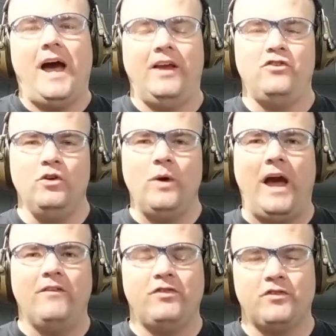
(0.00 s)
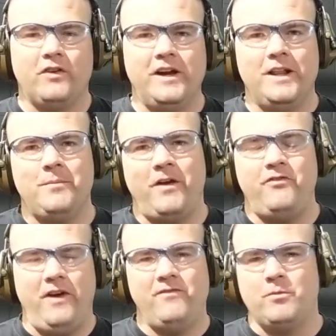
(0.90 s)
I do have three of them. I
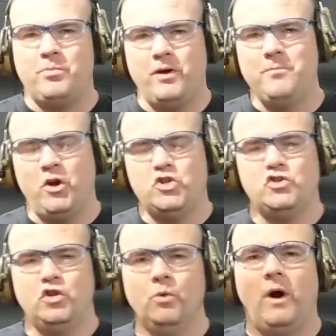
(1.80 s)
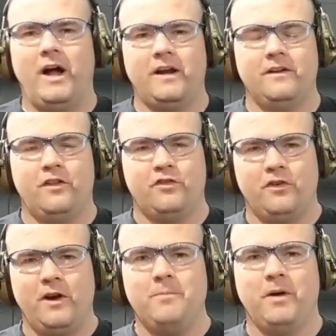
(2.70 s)
favor pretty much two out of the
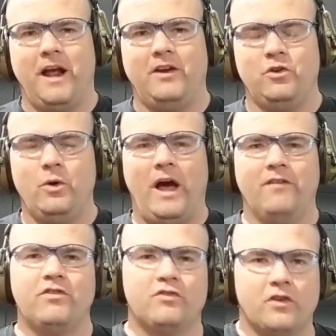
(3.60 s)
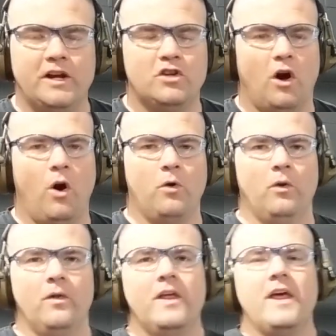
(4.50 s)
three, but I do have three
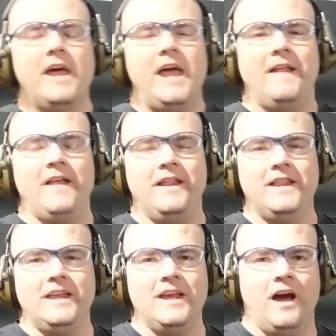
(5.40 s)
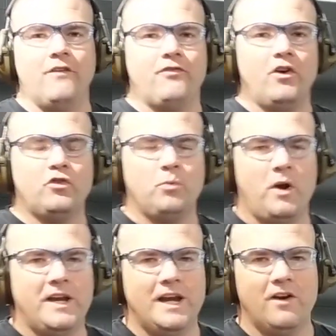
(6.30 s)
total. And then the first
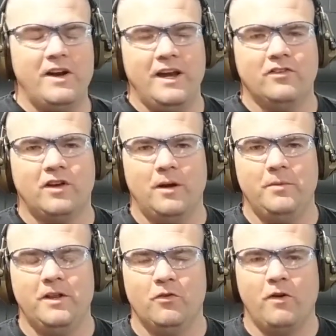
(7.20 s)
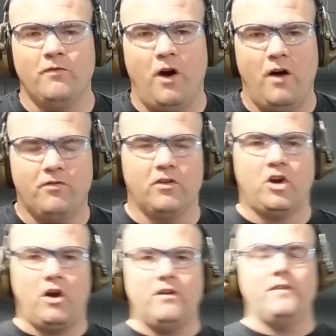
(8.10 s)
one here is going to be the revolver.
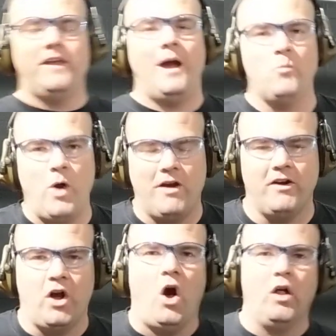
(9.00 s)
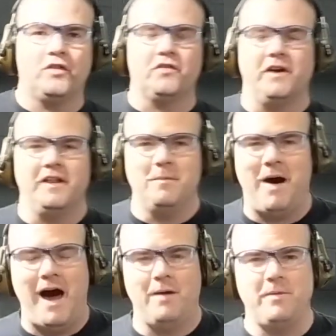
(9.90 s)
Currently I'm wearing all three of them
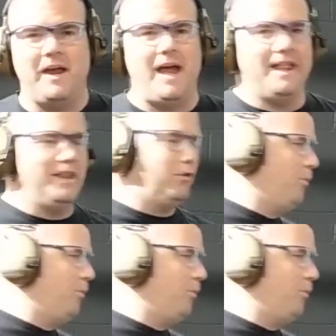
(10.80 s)
on me at this